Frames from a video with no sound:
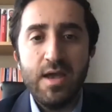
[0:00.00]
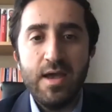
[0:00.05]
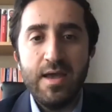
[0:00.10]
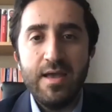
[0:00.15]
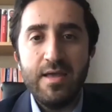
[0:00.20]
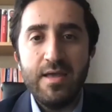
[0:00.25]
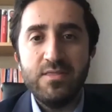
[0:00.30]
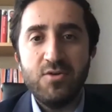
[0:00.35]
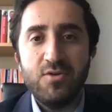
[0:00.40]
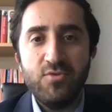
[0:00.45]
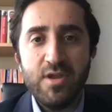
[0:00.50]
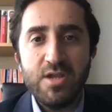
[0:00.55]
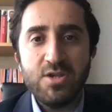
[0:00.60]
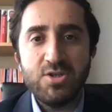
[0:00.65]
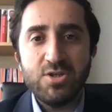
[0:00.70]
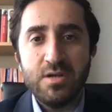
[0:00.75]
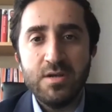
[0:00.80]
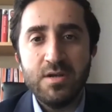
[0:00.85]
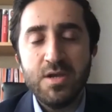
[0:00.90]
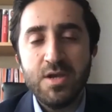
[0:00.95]
in the
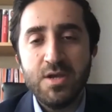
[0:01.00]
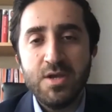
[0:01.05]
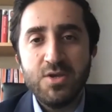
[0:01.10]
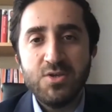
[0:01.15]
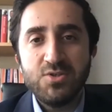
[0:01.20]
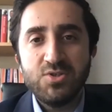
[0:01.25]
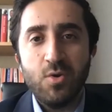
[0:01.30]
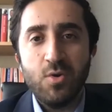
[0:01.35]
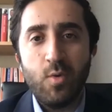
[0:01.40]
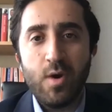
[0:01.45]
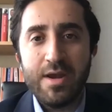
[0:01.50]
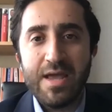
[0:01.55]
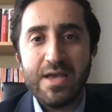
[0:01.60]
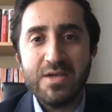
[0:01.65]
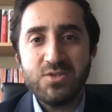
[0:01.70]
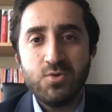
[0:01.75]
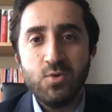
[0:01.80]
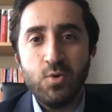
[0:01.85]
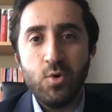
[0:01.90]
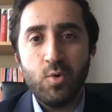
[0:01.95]
region. So one has
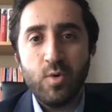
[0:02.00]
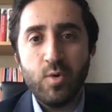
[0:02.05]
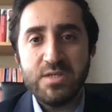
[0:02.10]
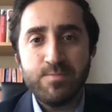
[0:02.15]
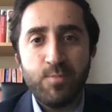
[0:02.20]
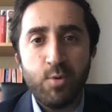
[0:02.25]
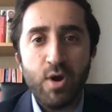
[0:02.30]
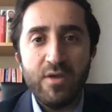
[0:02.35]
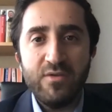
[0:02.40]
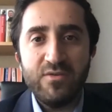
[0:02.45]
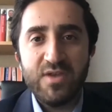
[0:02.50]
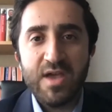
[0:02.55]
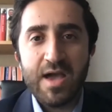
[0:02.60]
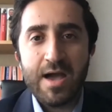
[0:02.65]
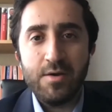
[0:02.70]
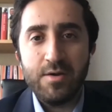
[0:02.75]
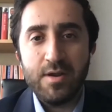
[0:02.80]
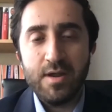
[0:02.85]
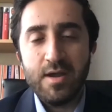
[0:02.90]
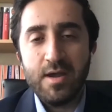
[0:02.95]
to always point
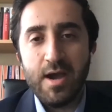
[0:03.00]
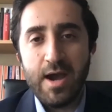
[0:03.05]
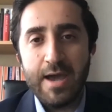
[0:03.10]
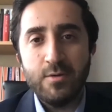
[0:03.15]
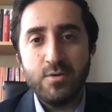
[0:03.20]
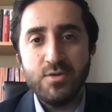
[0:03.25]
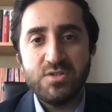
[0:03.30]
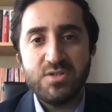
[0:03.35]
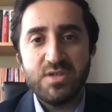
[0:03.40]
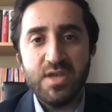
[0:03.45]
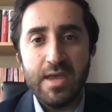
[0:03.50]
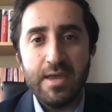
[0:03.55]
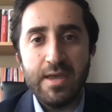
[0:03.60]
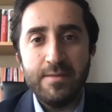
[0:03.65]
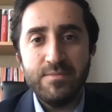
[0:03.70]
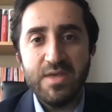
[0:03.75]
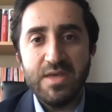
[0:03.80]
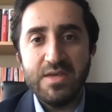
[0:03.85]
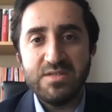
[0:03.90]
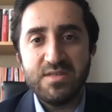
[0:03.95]
out, I would say,
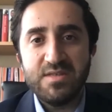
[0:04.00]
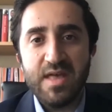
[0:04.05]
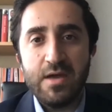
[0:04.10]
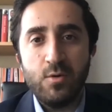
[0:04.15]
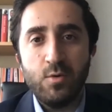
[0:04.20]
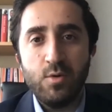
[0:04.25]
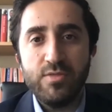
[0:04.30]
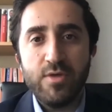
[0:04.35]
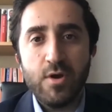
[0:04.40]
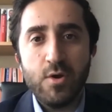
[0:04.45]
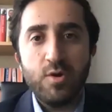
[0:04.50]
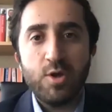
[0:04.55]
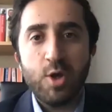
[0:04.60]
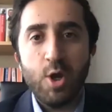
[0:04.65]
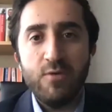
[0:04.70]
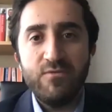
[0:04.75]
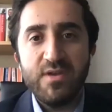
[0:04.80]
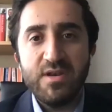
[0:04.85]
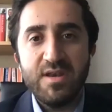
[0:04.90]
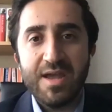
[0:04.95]
is that although
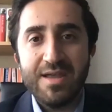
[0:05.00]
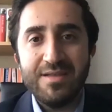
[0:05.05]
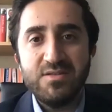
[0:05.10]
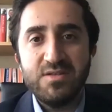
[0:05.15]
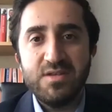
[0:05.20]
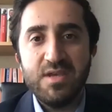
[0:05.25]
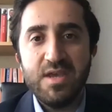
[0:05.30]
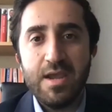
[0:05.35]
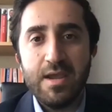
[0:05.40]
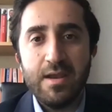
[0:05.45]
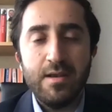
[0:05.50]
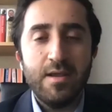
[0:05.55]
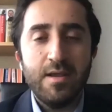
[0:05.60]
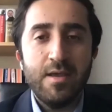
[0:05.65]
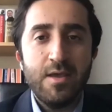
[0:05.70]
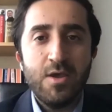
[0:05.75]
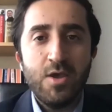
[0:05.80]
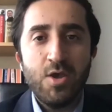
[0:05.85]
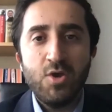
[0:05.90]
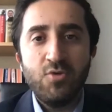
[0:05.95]
COVID-19
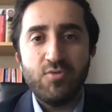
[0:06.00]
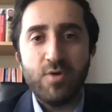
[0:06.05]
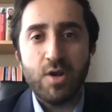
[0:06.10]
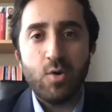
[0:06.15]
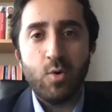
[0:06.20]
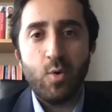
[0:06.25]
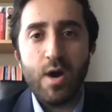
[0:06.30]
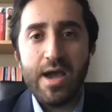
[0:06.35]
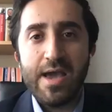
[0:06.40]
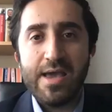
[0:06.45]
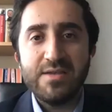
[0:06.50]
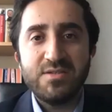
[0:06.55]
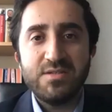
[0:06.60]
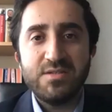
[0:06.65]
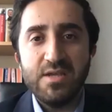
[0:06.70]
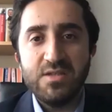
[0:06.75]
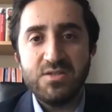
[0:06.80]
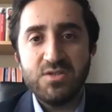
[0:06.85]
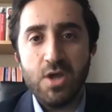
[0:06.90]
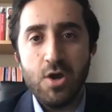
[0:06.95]
requires
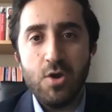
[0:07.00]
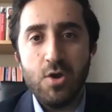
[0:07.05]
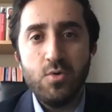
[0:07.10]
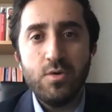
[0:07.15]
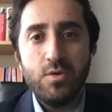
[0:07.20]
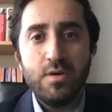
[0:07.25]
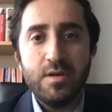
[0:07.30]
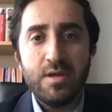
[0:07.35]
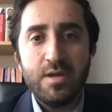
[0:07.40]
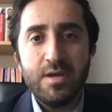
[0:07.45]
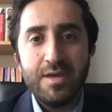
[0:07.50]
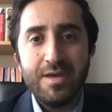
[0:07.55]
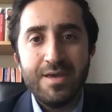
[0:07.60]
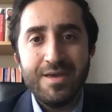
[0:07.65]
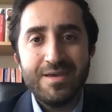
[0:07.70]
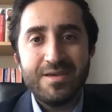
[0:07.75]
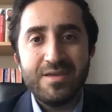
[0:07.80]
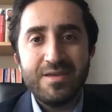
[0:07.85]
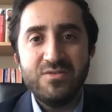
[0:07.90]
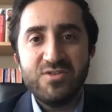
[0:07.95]
its own
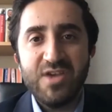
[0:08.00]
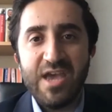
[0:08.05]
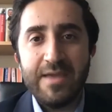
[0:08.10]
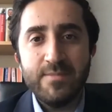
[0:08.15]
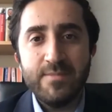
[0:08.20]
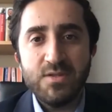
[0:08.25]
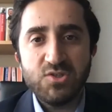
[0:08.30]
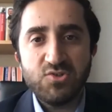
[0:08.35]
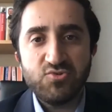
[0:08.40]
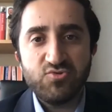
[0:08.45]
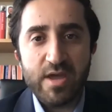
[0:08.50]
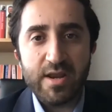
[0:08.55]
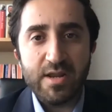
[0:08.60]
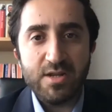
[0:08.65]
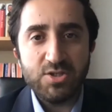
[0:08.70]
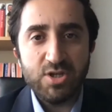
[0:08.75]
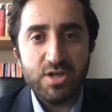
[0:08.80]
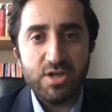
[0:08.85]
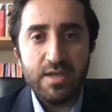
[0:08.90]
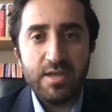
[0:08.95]
containment
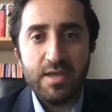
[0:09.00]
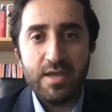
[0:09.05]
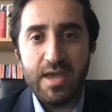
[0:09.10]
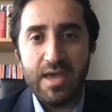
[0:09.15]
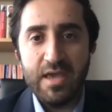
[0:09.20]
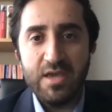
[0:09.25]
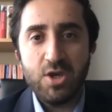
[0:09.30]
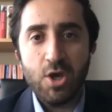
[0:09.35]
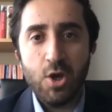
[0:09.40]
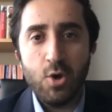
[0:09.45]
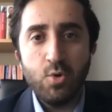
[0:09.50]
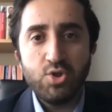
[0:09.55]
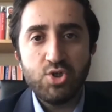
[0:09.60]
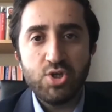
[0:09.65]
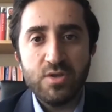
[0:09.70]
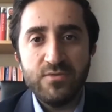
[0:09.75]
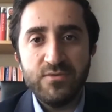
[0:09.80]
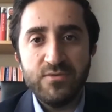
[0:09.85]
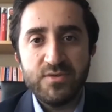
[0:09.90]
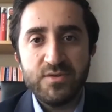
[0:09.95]
strategy, a
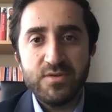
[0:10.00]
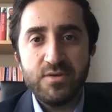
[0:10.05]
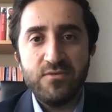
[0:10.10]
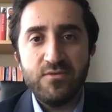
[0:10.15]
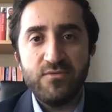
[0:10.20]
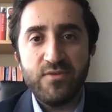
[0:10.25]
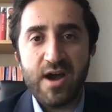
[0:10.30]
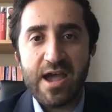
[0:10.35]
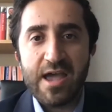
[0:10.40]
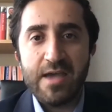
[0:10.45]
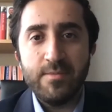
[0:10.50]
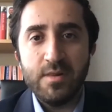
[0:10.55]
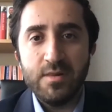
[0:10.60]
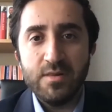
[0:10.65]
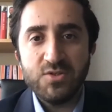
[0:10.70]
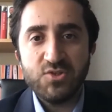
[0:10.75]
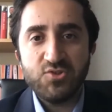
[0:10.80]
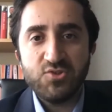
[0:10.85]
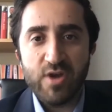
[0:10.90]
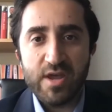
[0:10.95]
cogent, viable
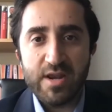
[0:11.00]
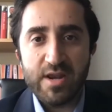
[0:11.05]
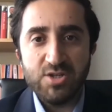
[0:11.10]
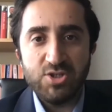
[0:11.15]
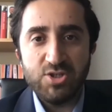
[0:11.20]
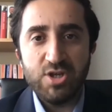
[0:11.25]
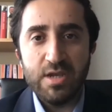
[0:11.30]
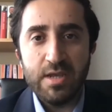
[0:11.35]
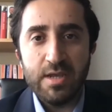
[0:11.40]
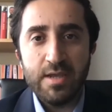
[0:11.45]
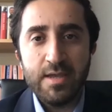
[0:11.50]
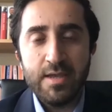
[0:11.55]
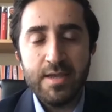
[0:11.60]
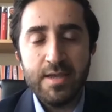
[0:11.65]
strategy,